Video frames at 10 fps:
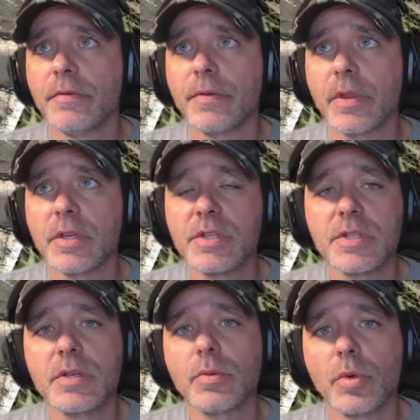For this,
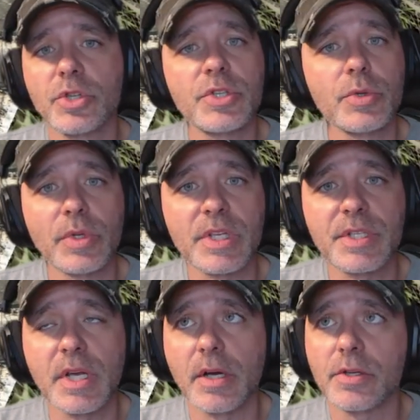we're just doing the
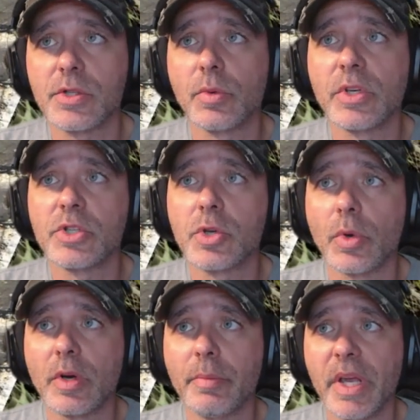stairs. So we just go
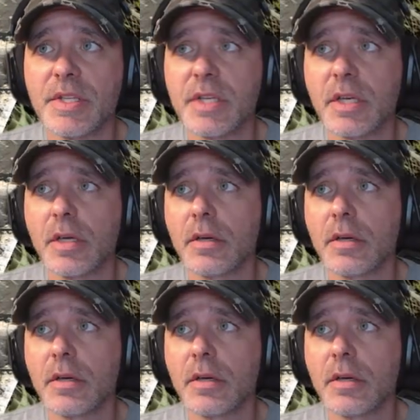under basic